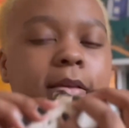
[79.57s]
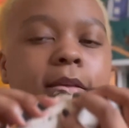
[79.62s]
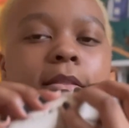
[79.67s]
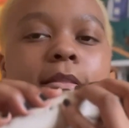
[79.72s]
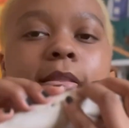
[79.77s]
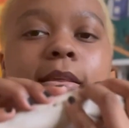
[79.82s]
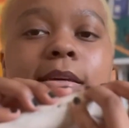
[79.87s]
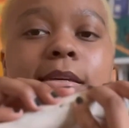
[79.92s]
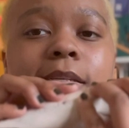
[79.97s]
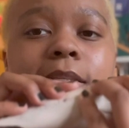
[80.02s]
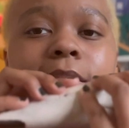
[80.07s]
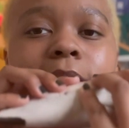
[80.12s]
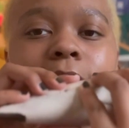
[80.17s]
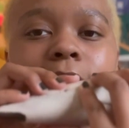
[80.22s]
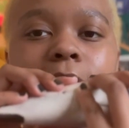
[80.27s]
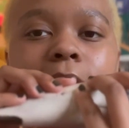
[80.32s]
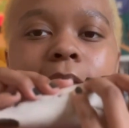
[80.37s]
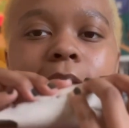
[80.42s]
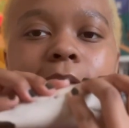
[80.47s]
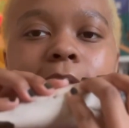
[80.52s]
This
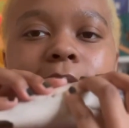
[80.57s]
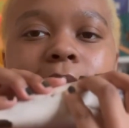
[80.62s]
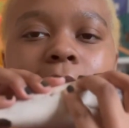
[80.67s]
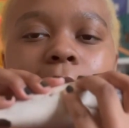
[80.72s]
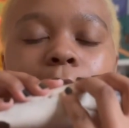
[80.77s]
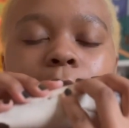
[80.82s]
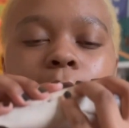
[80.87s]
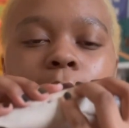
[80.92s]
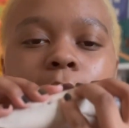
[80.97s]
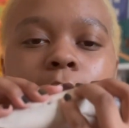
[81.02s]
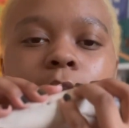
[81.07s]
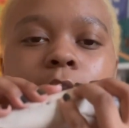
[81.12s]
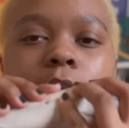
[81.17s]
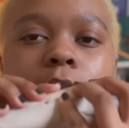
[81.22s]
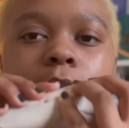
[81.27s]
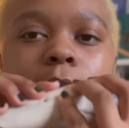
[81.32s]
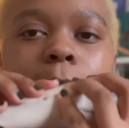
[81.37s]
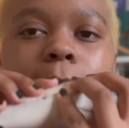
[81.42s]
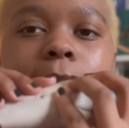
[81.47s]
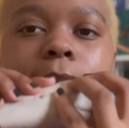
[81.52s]
is how you hold the
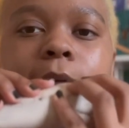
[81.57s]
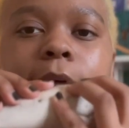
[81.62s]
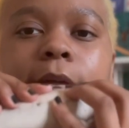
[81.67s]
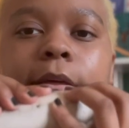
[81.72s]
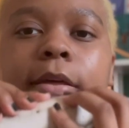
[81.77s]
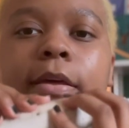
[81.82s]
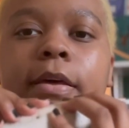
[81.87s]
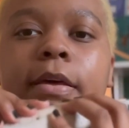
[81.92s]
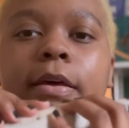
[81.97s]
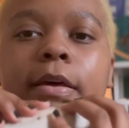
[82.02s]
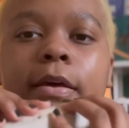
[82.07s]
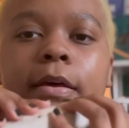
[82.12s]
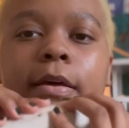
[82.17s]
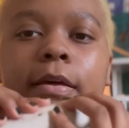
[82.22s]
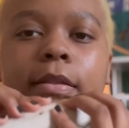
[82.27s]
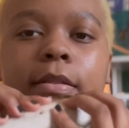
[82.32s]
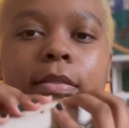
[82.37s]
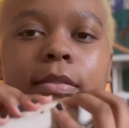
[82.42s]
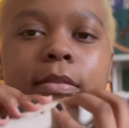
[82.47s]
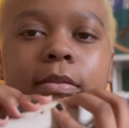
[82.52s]
ocarina.
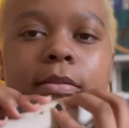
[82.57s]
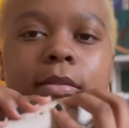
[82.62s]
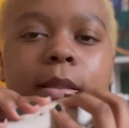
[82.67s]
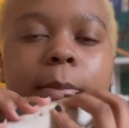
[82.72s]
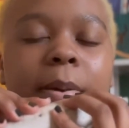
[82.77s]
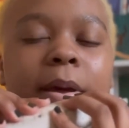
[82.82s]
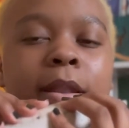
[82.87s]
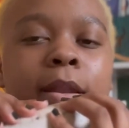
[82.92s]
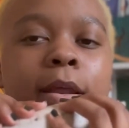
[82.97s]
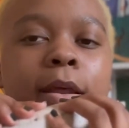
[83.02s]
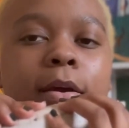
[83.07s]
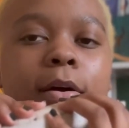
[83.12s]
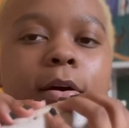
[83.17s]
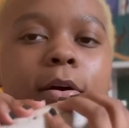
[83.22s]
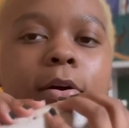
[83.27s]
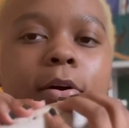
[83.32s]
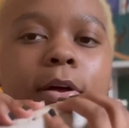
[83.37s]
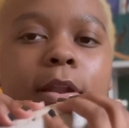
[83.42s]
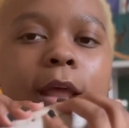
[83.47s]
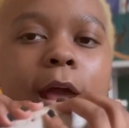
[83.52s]
Depending
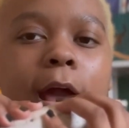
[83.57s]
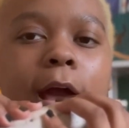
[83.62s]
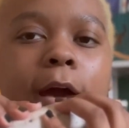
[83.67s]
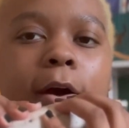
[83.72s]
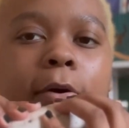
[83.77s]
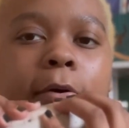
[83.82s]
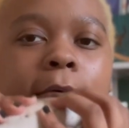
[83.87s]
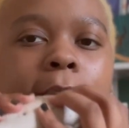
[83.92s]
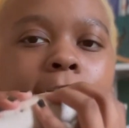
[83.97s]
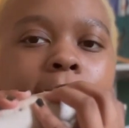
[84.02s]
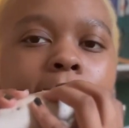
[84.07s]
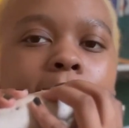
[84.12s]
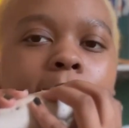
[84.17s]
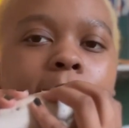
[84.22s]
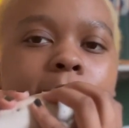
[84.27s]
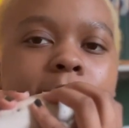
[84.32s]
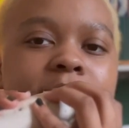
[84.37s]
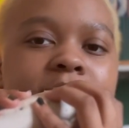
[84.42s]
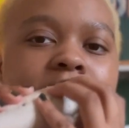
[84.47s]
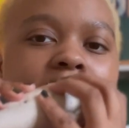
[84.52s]
on how
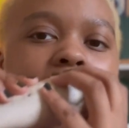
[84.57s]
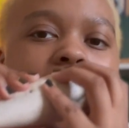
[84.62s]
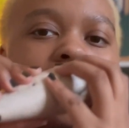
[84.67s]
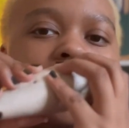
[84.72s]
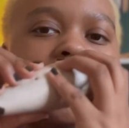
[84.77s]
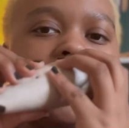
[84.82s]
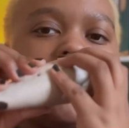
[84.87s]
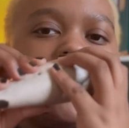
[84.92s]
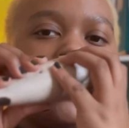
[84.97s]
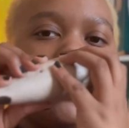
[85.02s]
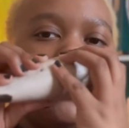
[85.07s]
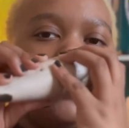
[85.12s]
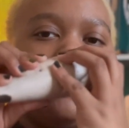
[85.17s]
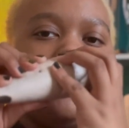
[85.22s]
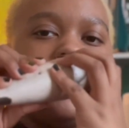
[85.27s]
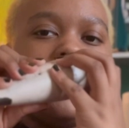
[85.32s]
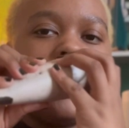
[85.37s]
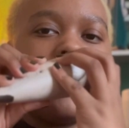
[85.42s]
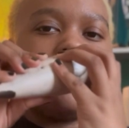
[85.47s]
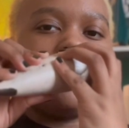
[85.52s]
you're shaped, you
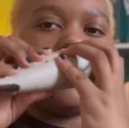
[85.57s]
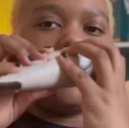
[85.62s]
can have your